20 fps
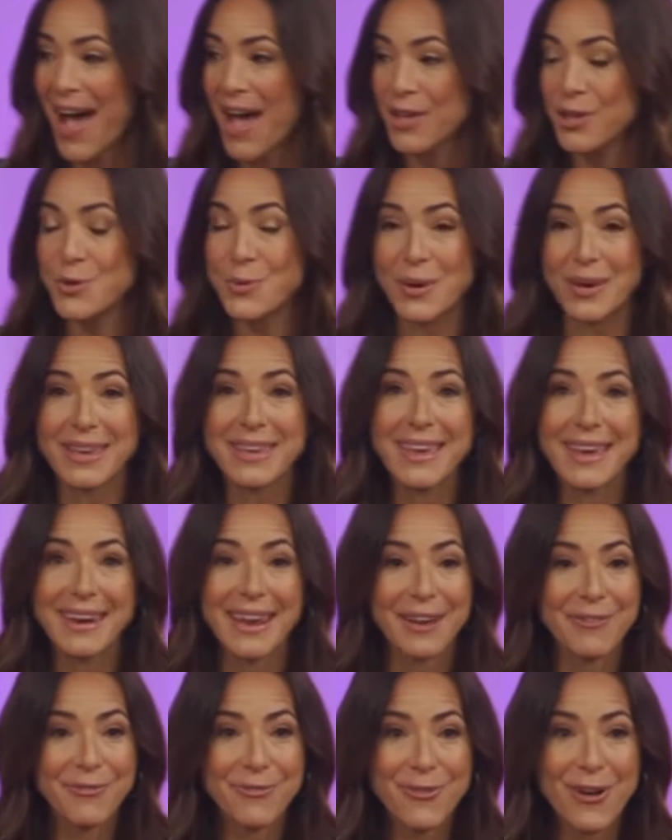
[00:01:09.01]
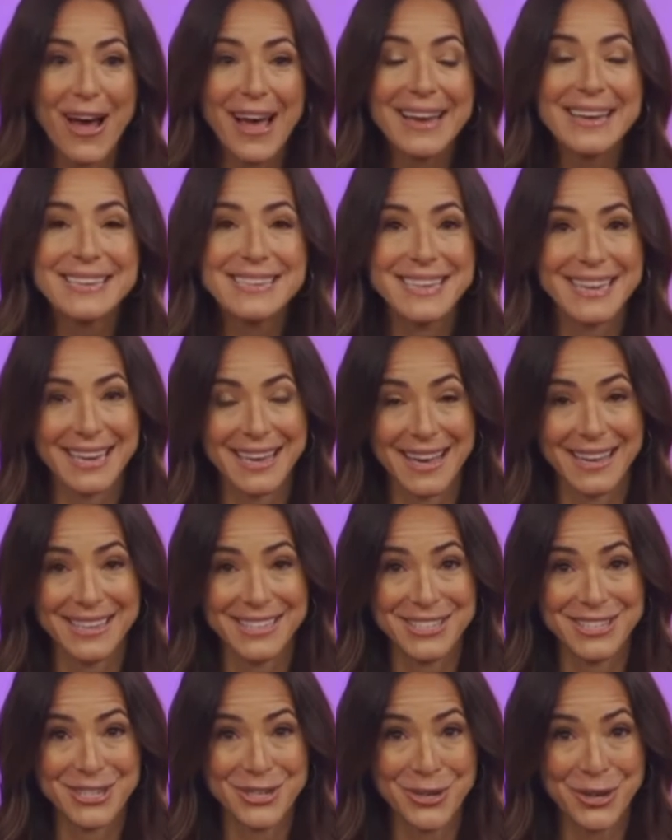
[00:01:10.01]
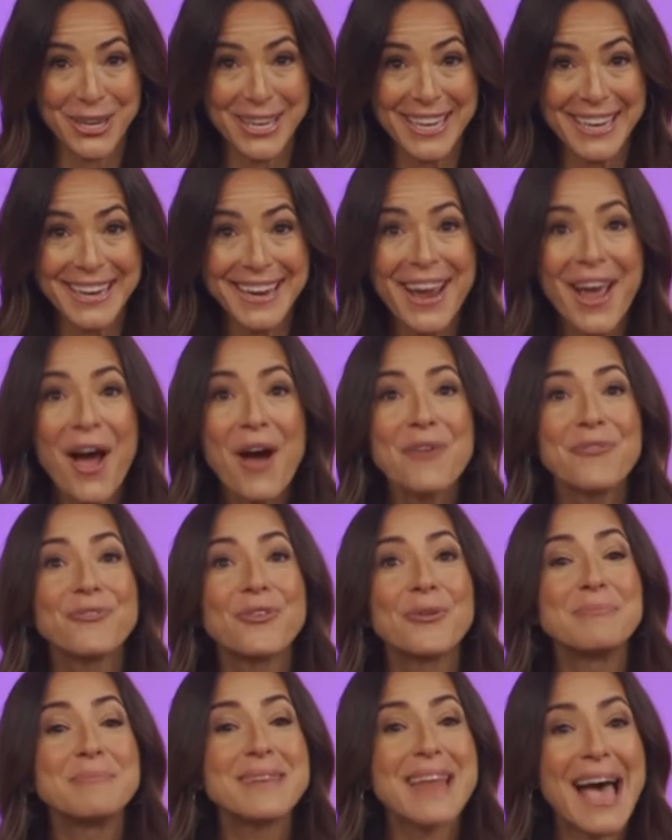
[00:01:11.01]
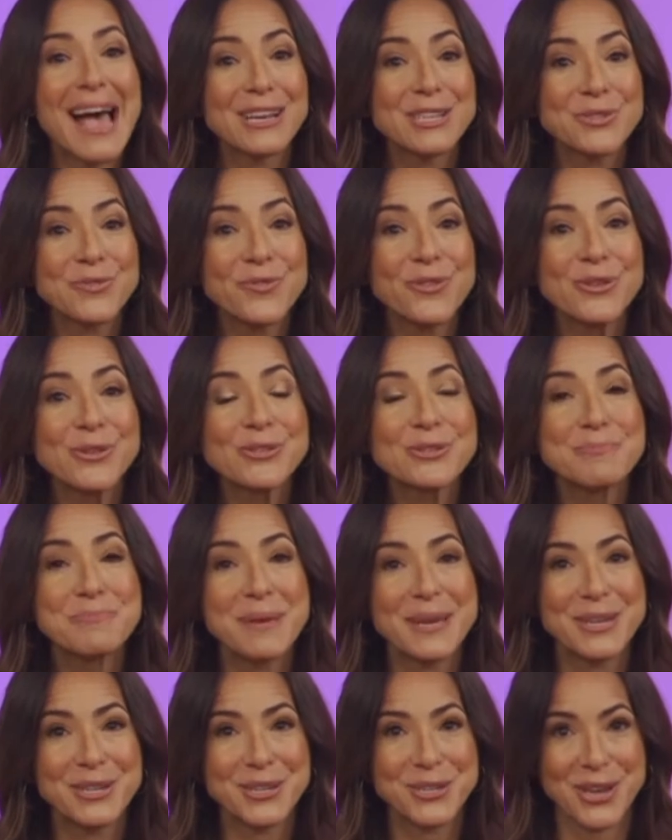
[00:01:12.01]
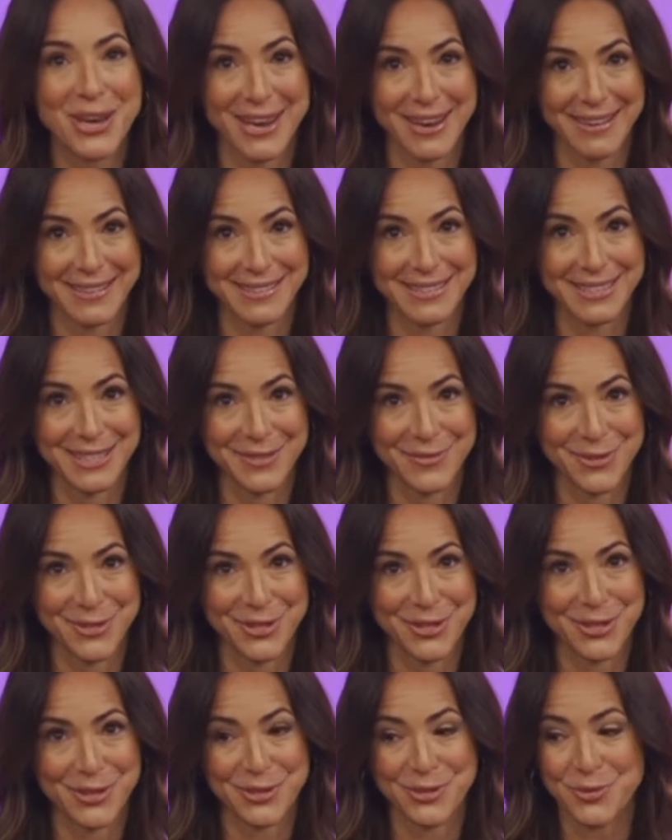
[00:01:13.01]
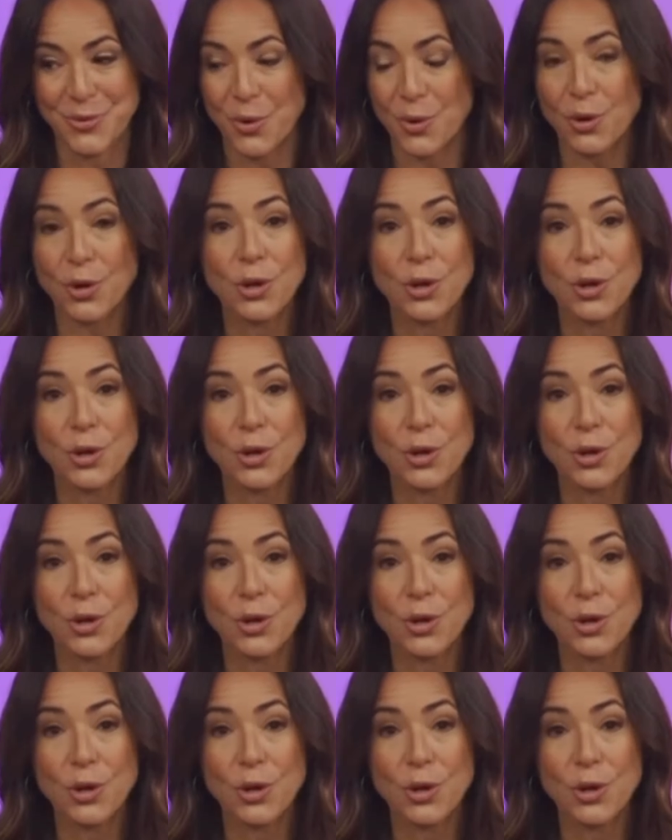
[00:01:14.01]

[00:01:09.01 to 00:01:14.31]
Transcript: You can get a fried t- uh, turkey from Nashville's Big Shakes delivered to your door.